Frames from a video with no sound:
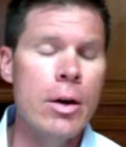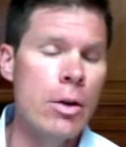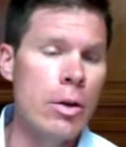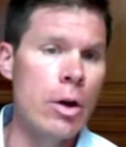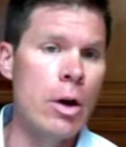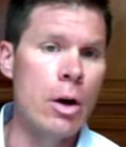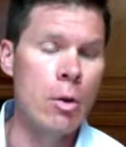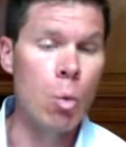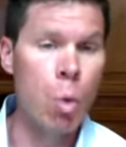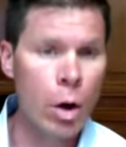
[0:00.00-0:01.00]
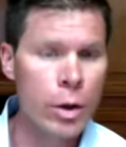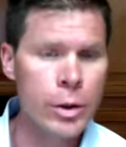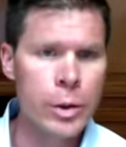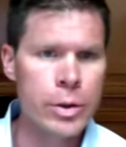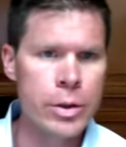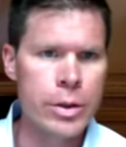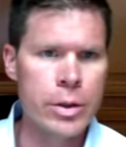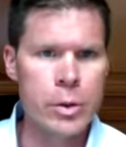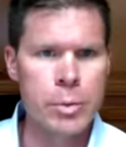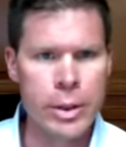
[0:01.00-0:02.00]
the water usage in
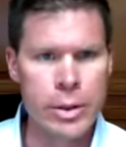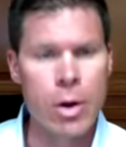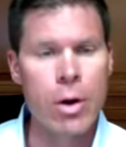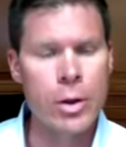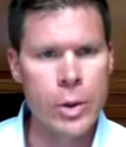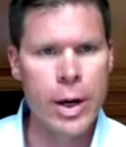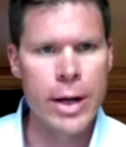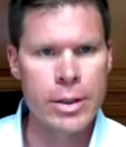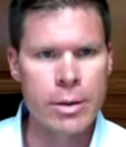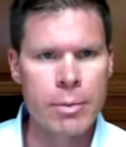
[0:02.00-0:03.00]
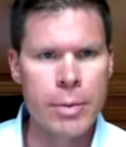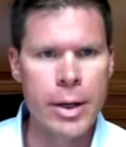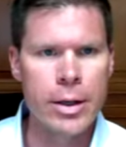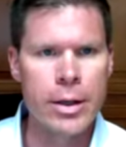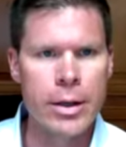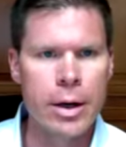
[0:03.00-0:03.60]
those buildings also hasn't been